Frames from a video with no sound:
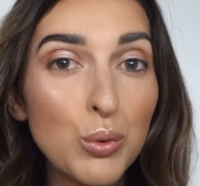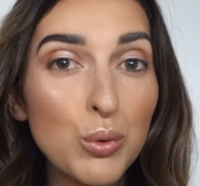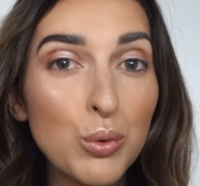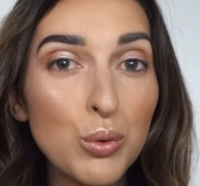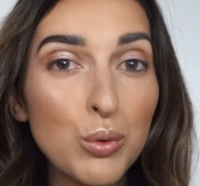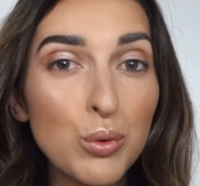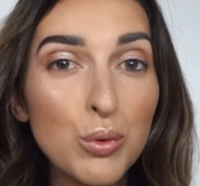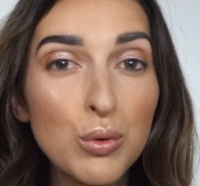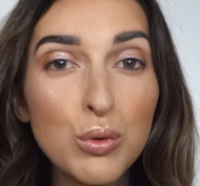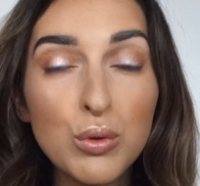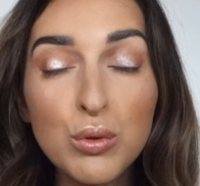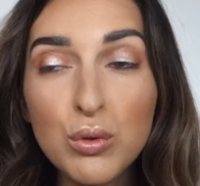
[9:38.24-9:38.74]

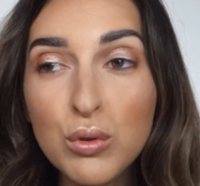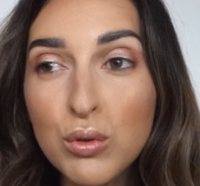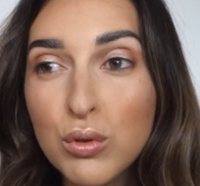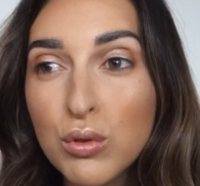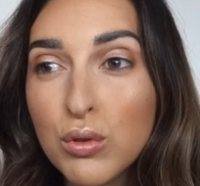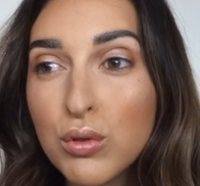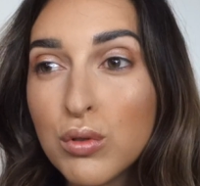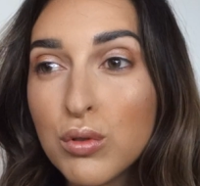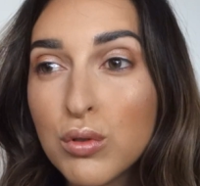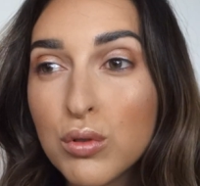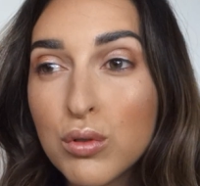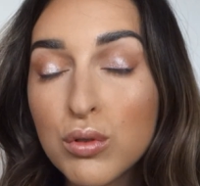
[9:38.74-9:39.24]

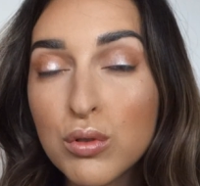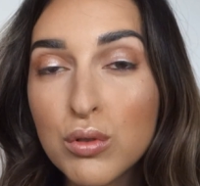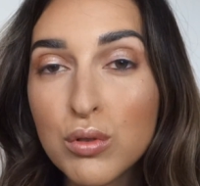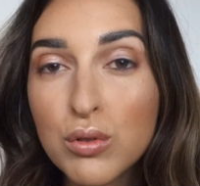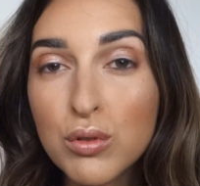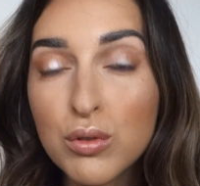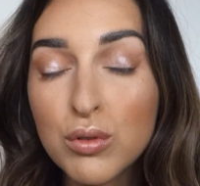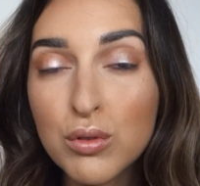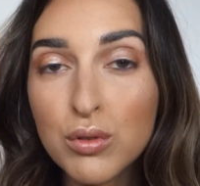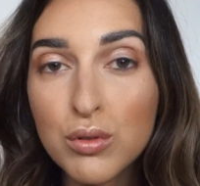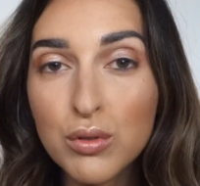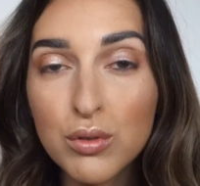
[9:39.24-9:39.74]

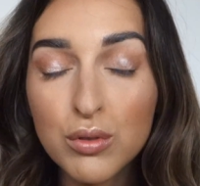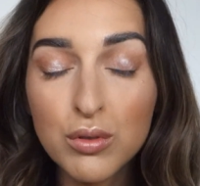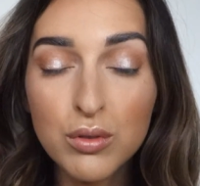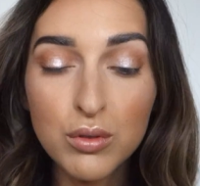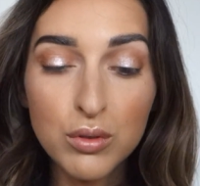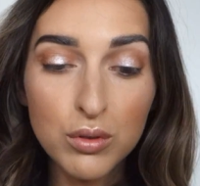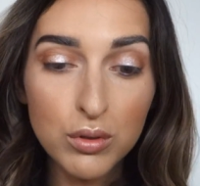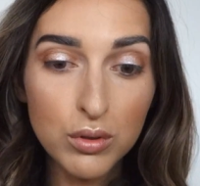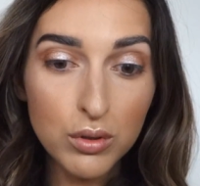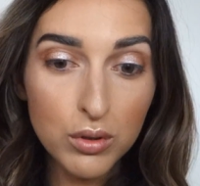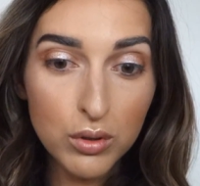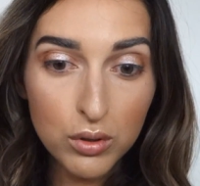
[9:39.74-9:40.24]

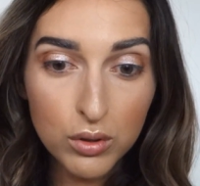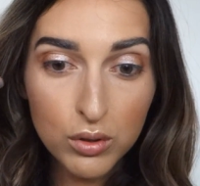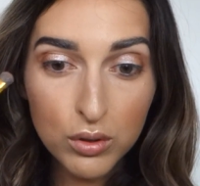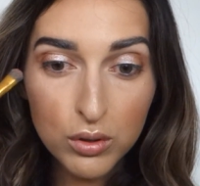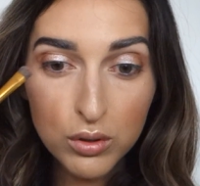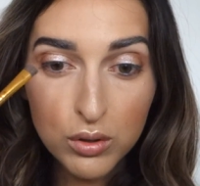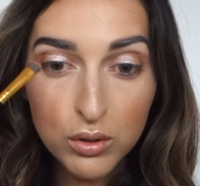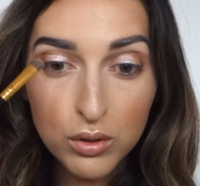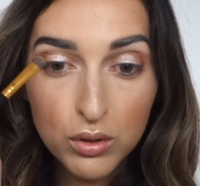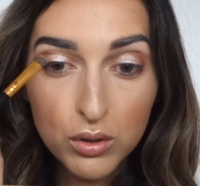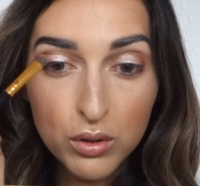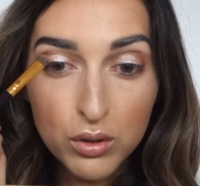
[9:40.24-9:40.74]

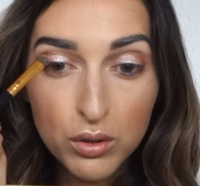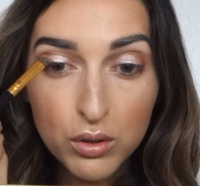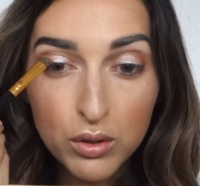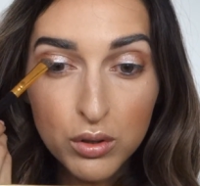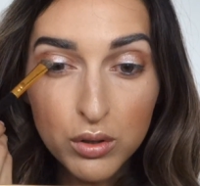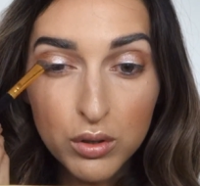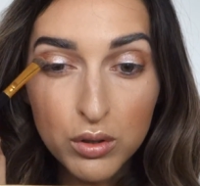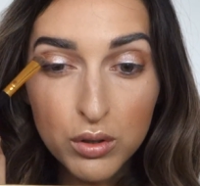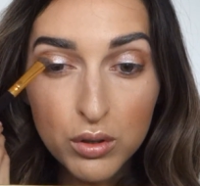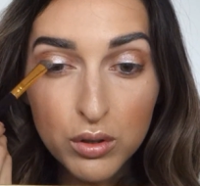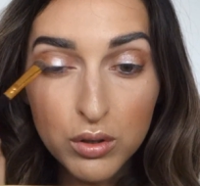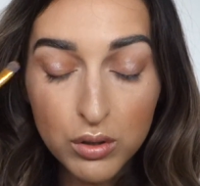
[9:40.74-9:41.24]

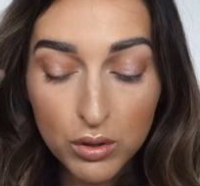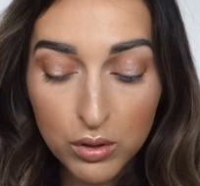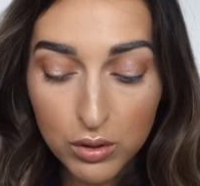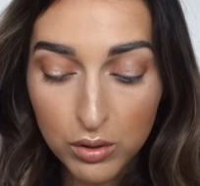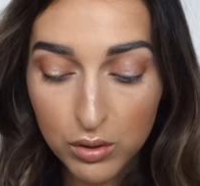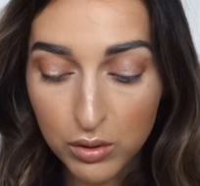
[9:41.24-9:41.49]
No one is speaking in this clip.